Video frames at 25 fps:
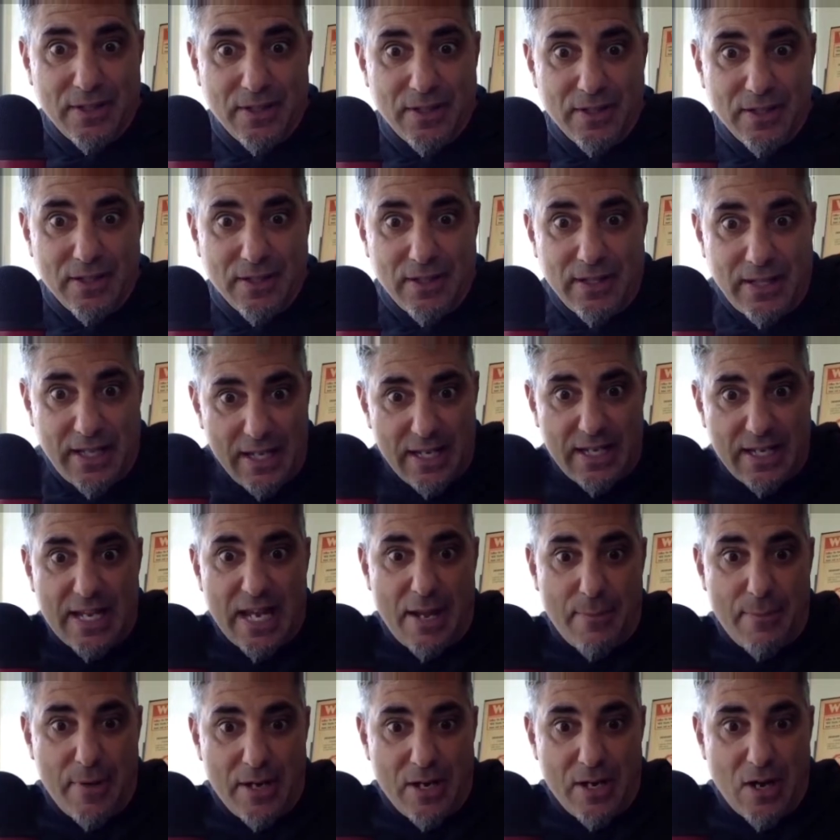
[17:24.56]
He
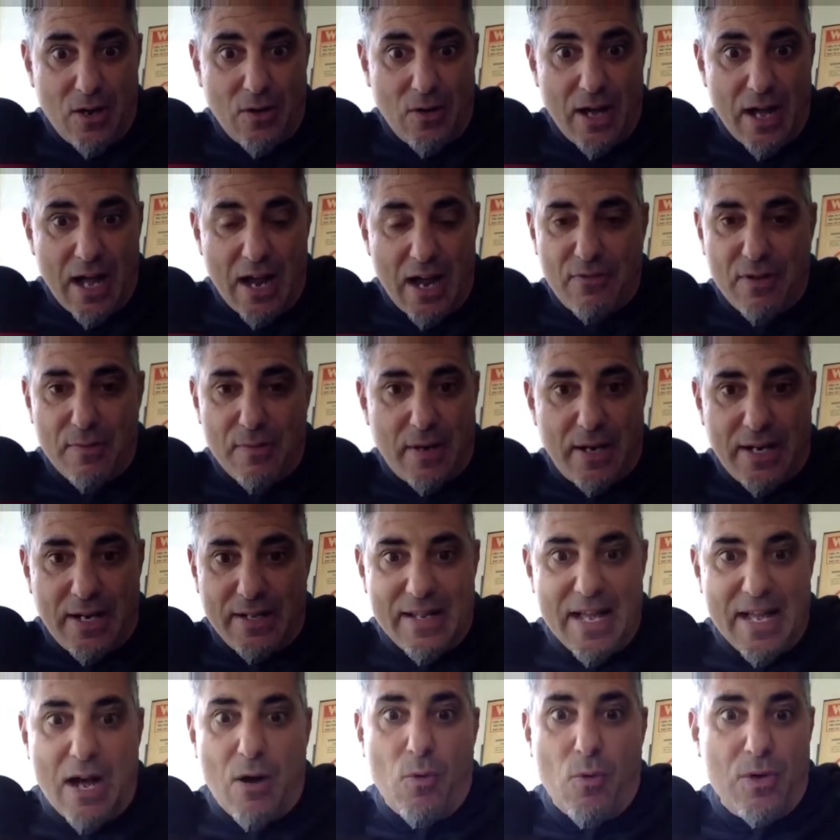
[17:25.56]
came, everybody
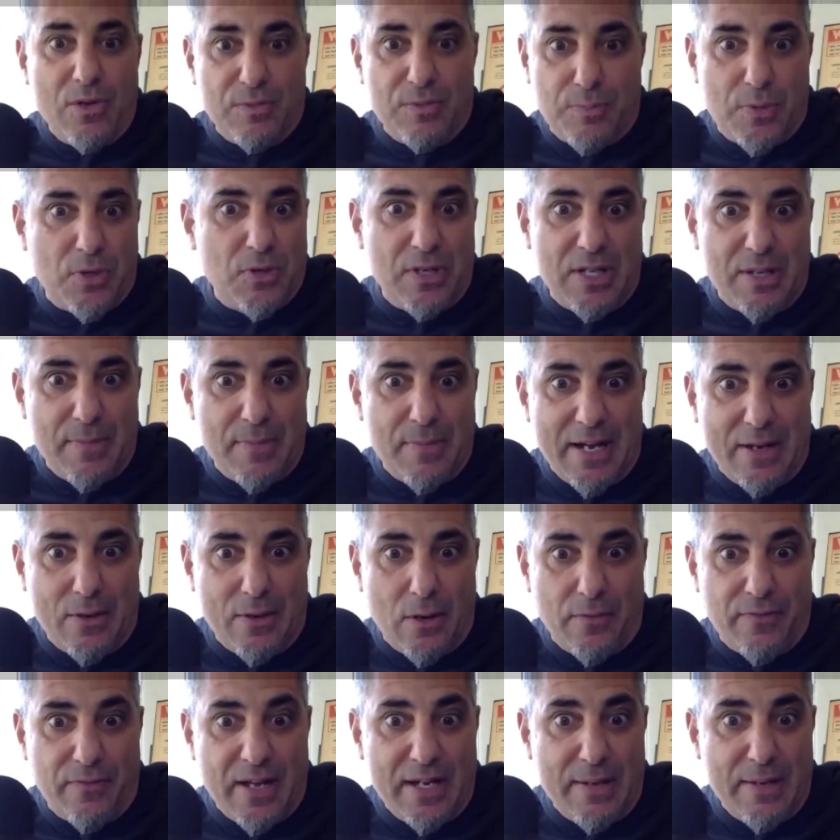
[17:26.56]
now was Bernie
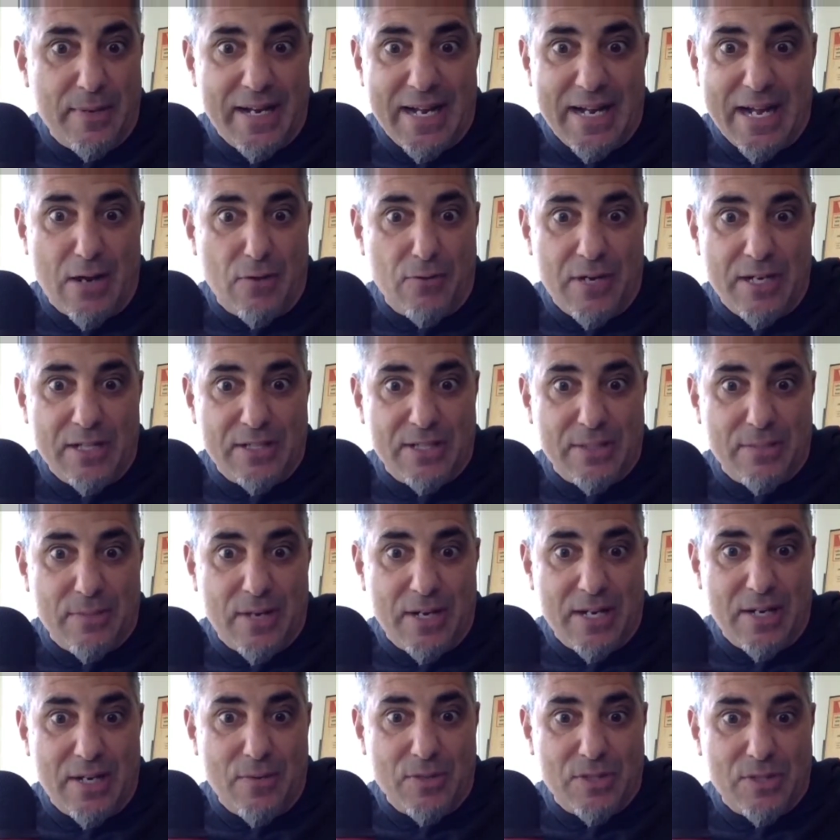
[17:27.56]
Madoff. Anybody out raising
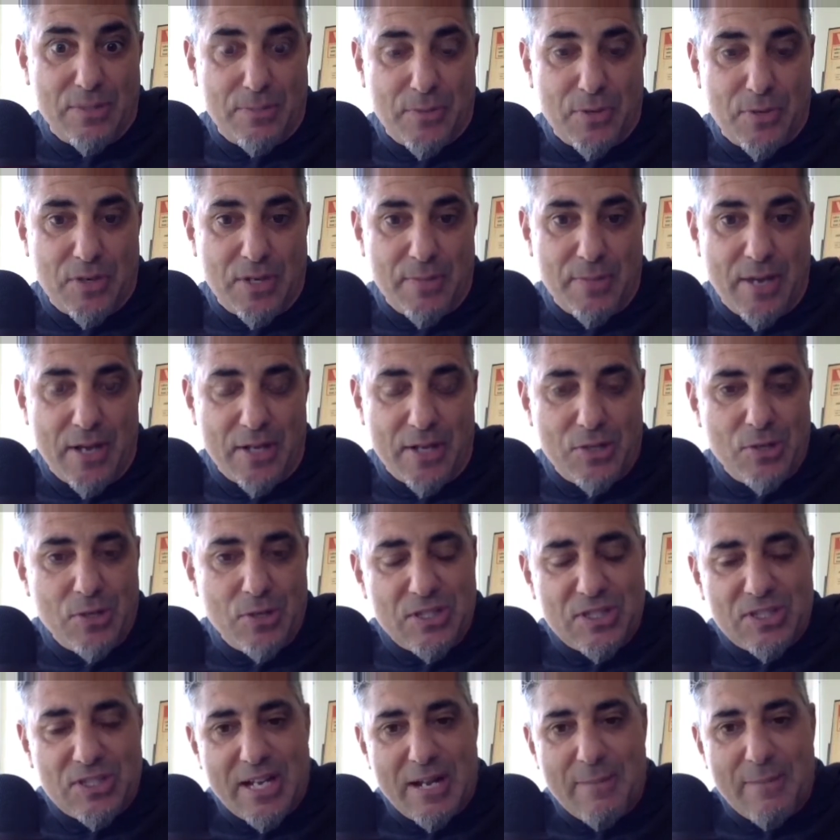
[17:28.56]
money was a Bernie Madoff. Do you
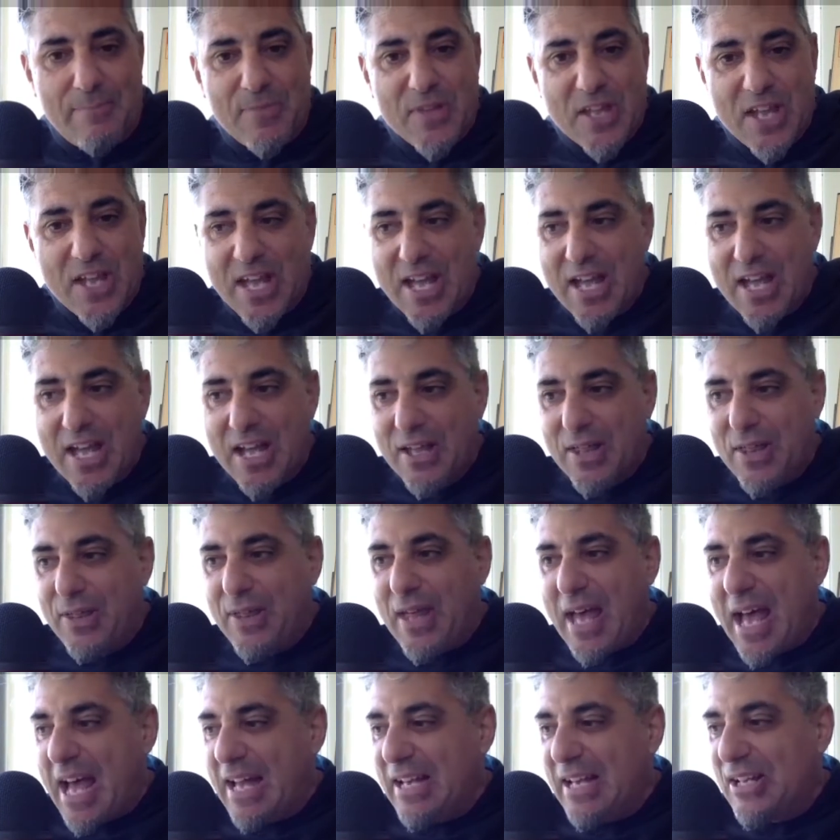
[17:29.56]
understand
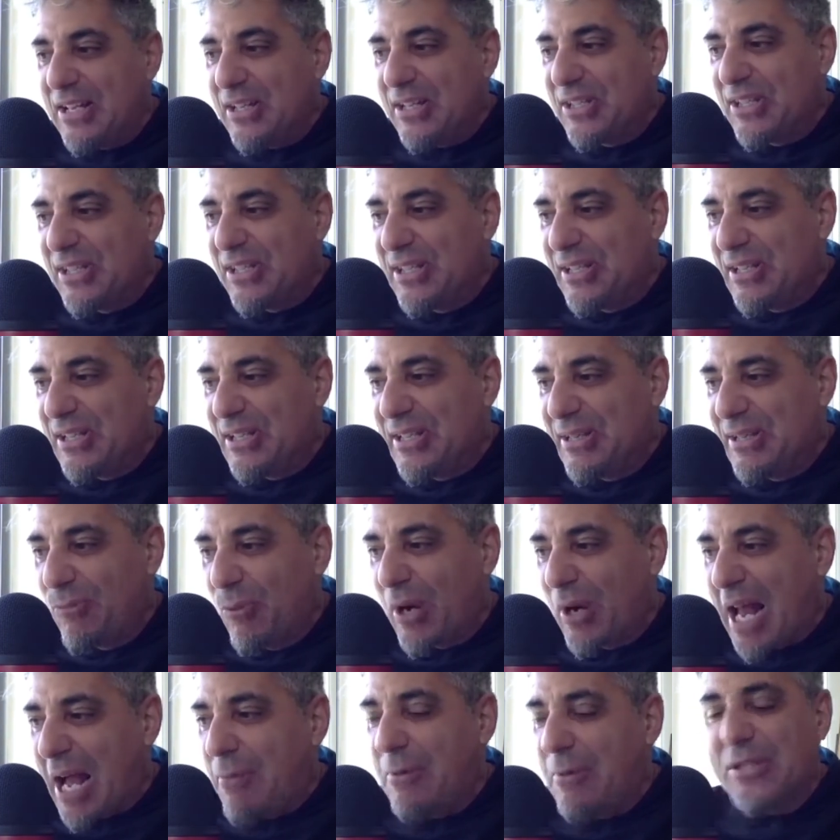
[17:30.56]
that
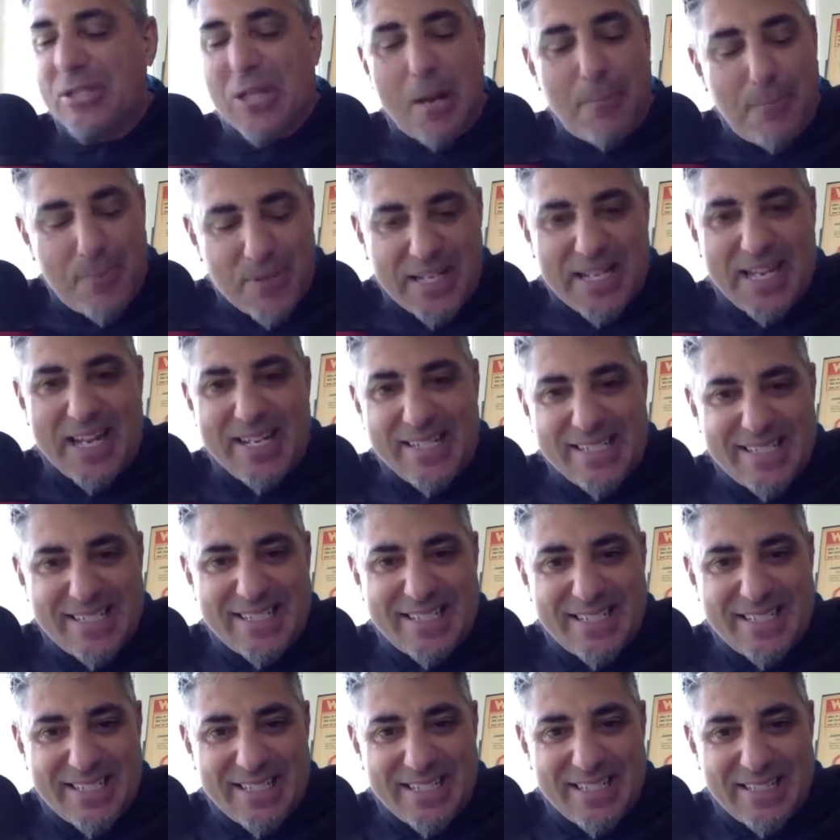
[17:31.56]
what I was up
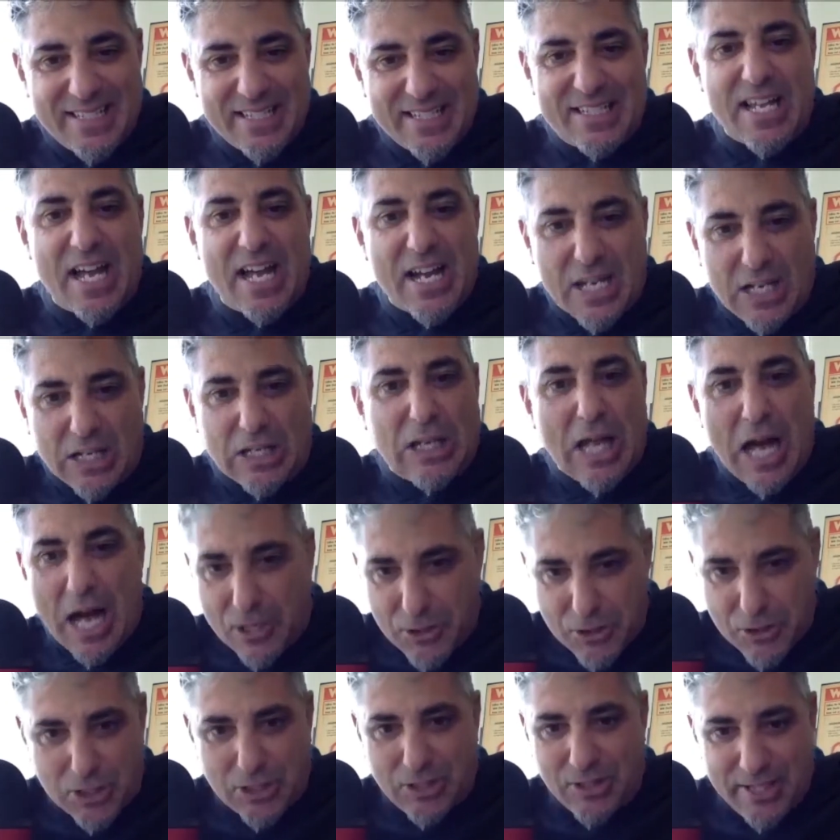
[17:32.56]
against
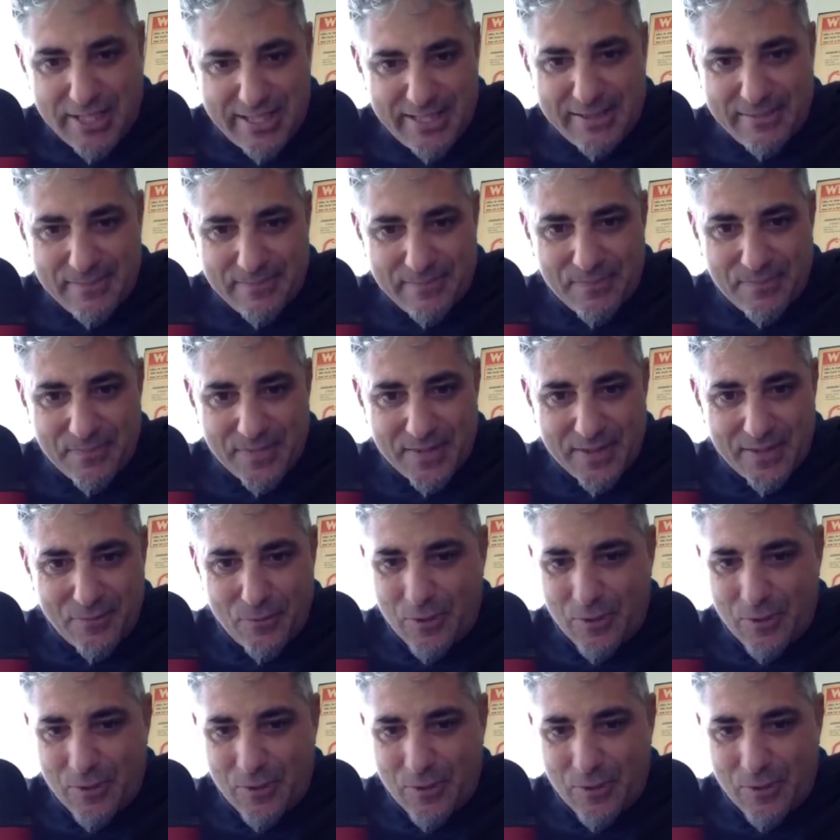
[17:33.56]
psychologically was